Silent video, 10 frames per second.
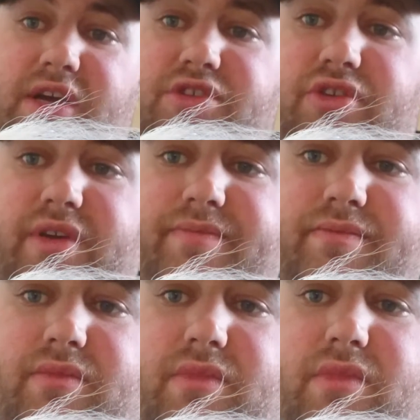actually
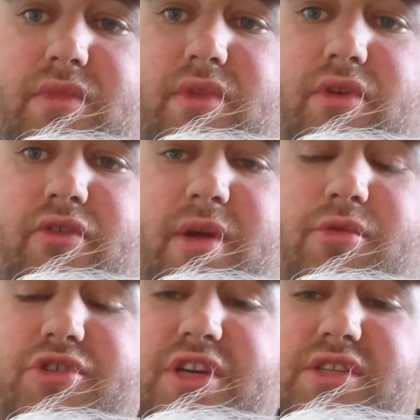
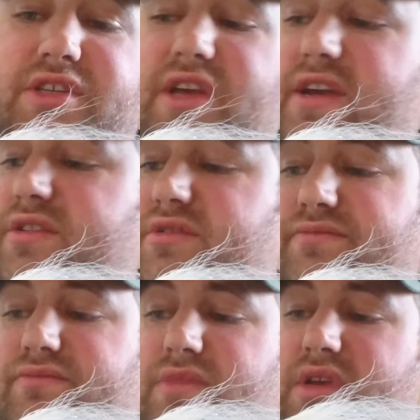Rimmel 60 seconds.